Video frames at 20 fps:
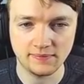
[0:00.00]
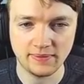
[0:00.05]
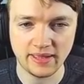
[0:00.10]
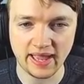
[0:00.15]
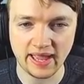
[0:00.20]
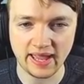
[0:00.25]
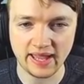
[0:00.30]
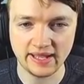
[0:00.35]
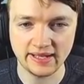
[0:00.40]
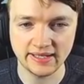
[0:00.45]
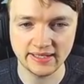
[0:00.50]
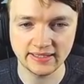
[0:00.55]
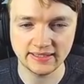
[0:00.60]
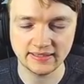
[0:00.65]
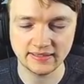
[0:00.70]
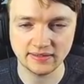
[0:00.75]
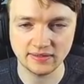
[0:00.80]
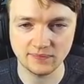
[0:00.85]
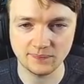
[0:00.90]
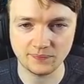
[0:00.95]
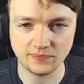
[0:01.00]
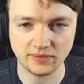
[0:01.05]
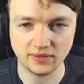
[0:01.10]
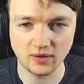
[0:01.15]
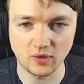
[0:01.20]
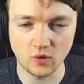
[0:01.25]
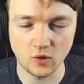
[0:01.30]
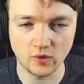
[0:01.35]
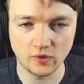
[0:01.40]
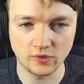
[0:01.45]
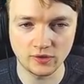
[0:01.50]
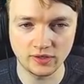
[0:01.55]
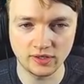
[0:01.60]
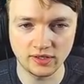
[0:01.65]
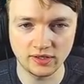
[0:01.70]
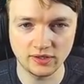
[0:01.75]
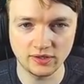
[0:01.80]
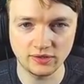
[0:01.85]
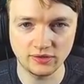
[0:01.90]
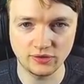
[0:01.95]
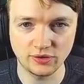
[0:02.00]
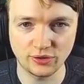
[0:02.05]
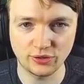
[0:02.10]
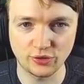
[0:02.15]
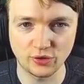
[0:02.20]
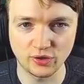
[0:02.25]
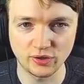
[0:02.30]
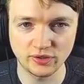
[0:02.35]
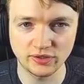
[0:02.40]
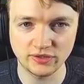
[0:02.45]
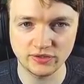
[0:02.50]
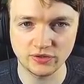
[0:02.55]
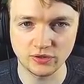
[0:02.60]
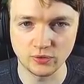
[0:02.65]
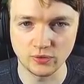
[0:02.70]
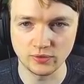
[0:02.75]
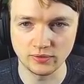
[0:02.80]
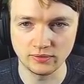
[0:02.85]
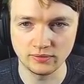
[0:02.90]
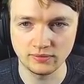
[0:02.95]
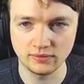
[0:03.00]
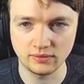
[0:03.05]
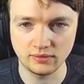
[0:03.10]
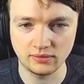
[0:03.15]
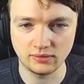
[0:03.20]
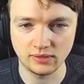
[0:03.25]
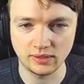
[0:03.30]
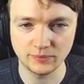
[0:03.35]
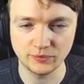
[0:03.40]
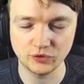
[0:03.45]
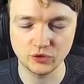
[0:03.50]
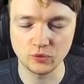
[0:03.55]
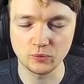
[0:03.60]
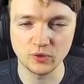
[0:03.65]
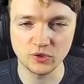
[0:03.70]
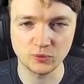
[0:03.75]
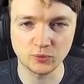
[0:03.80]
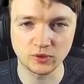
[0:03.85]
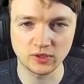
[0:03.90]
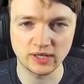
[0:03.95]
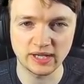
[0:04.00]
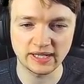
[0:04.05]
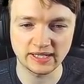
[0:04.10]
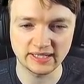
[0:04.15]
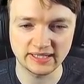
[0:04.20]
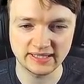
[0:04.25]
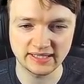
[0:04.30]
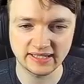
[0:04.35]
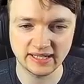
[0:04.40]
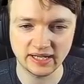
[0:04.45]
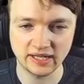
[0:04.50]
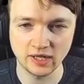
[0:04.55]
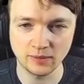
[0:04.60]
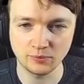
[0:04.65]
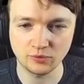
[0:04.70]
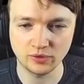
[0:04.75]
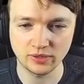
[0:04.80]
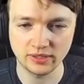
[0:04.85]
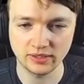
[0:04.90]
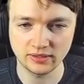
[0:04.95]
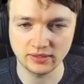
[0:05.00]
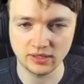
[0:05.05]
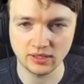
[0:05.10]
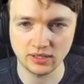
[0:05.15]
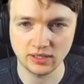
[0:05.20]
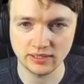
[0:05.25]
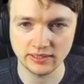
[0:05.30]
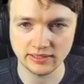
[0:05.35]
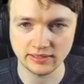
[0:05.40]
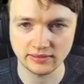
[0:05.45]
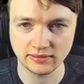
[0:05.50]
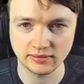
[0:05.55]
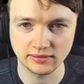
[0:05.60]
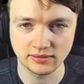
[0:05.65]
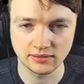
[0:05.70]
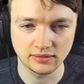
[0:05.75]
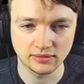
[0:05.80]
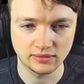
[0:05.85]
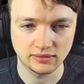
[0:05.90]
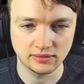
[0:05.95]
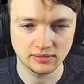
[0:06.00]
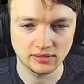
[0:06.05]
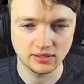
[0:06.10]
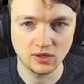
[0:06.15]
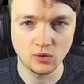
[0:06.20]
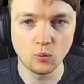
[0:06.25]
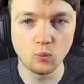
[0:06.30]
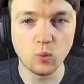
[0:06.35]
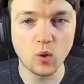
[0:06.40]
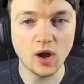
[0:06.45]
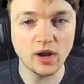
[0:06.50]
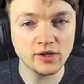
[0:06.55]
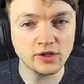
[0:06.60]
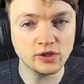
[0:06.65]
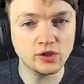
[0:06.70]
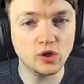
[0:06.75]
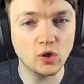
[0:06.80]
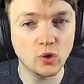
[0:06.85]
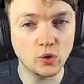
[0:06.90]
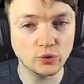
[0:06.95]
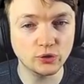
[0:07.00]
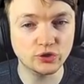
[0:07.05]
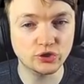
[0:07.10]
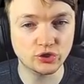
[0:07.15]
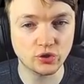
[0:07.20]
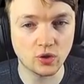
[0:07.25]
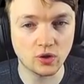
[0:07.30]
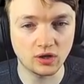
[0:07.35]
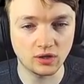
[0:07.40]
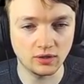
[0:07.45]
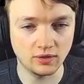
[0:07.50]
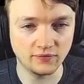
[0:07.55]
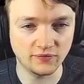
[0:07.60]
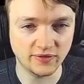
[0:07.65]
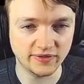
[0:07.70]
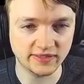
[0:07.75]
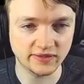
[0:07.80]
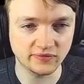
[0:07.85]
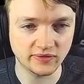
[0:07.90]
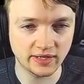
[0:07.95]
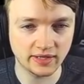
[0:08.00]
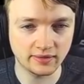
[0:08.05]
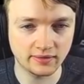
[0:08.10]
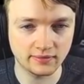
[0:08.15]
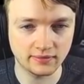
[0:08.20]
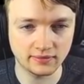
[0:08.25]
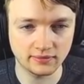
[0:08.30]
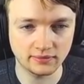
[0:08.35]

And on the third zone, I'm so much more likely to get an upgraded card. 1 gold short of this event.